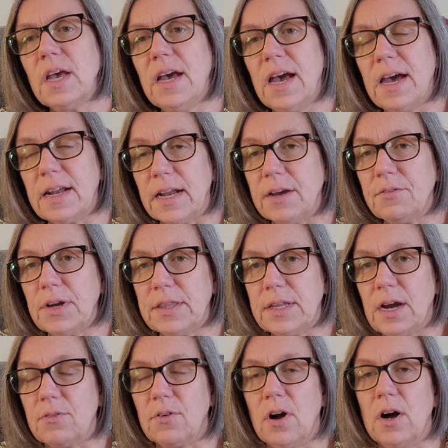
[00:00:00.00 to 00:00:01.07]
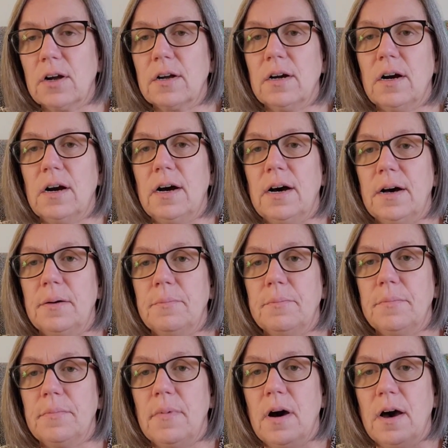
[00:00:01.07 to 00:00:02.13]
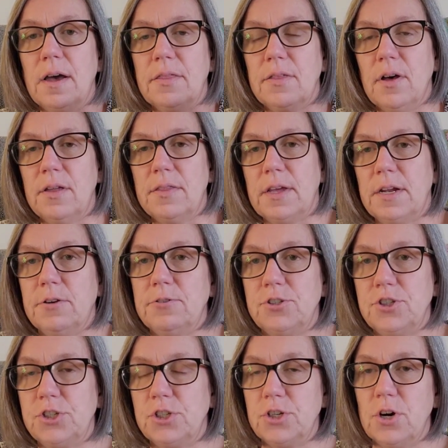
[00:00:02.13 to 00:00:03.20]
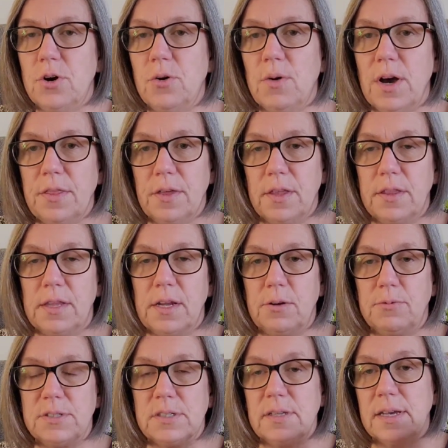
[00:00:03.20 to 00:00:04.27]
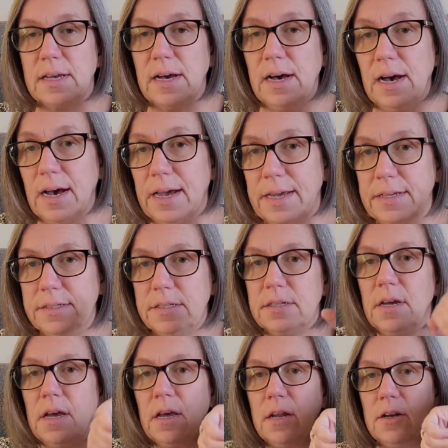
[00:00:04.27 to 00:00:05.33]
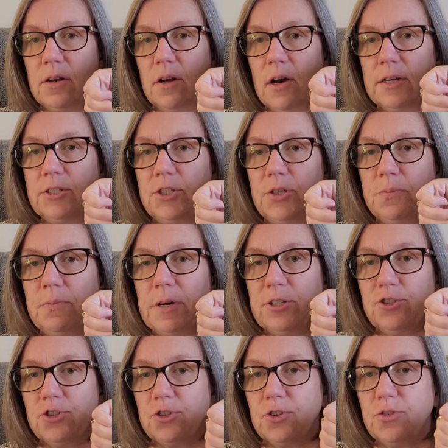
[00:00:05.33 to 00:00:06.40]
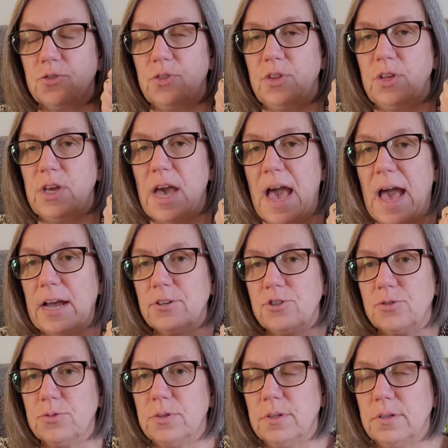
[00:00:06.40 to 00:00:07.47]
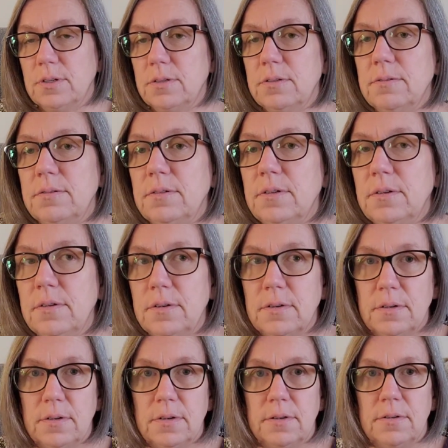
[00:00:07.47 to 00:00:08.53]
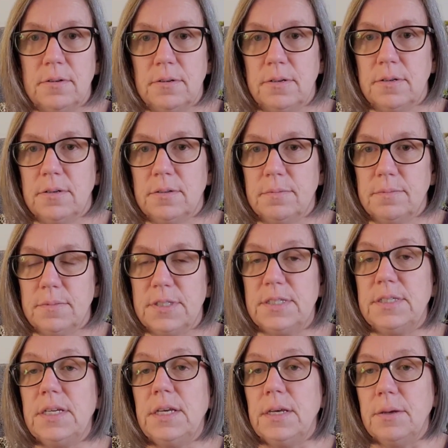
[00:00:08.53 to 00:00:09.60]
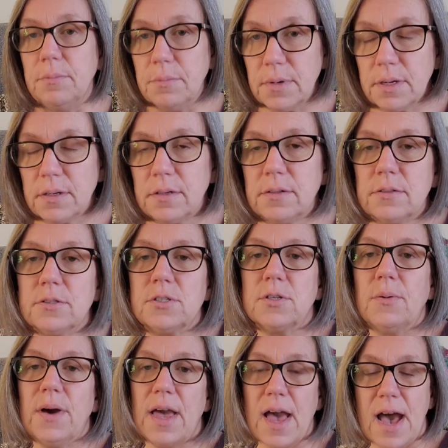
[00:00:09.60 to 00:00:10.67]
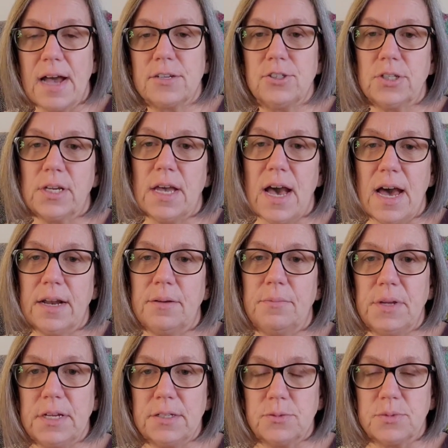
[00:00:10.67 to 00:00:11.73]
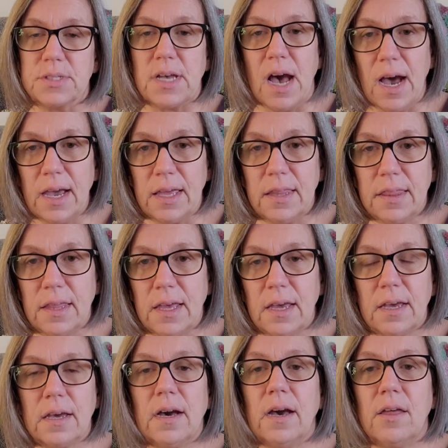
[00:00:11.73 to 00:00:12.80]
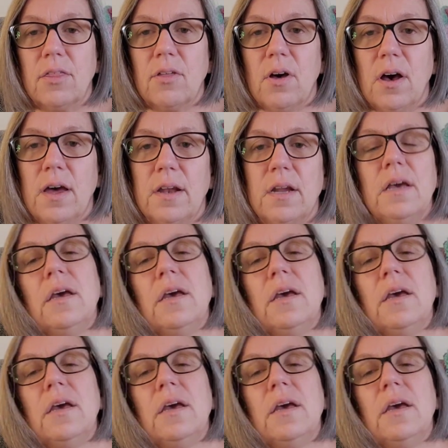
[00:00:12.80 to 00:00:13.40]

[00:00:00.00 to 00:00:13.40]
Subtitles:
and I read that wrong. I thought that it should go, I thought that it was like a height, not to measure the actual seam. So I actually added, because it was a height thing, I thought,